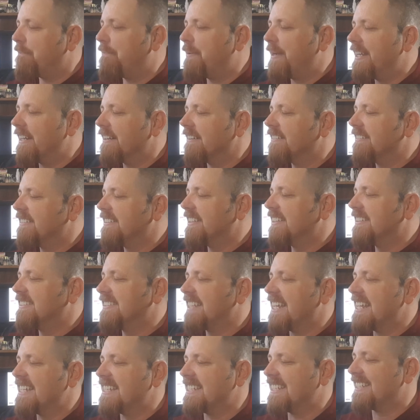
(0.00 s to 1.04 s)
and Peter
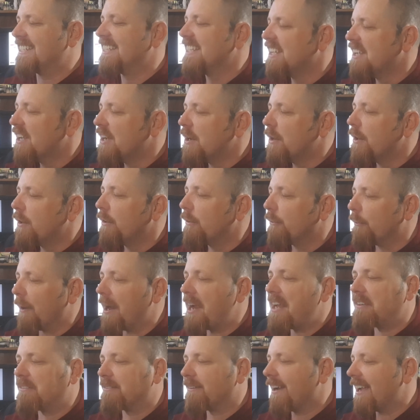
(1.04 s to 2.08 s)
just says,
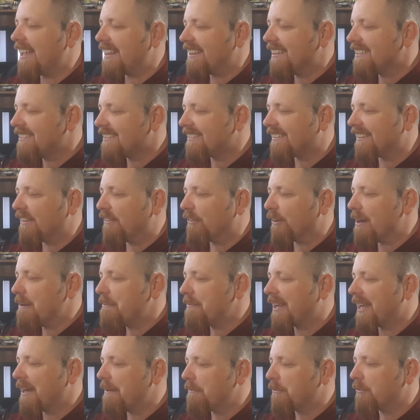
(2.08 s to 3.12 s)
Ray's right. This is a
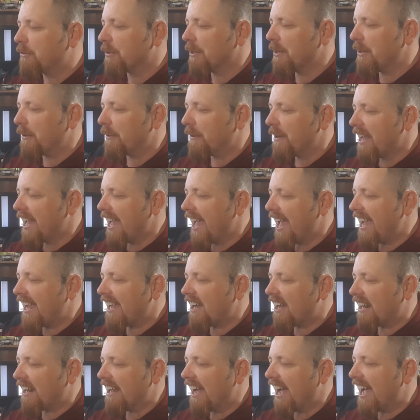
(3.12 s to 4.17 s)
dream come true.
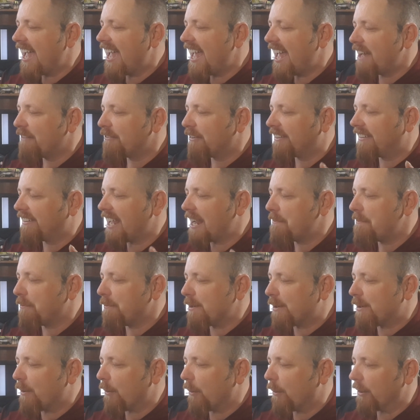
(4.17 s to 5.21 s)
Hang on, I have a tape
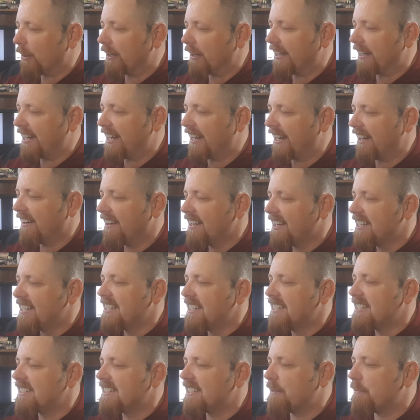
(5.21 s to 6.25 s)
recorder in here
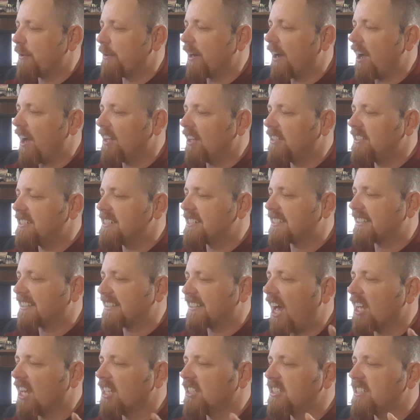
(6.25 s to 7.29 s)
somewhere. I'll just
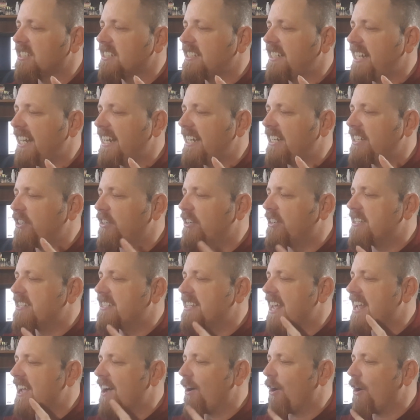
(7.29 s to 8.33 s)
I'll just need you to
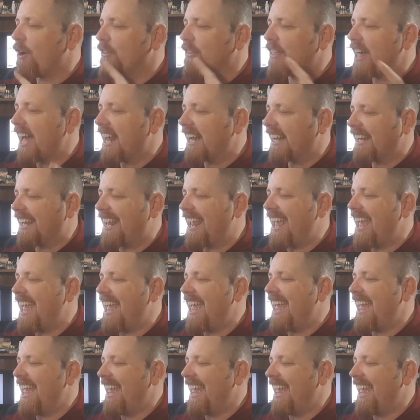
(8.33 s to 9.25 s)
say all that again.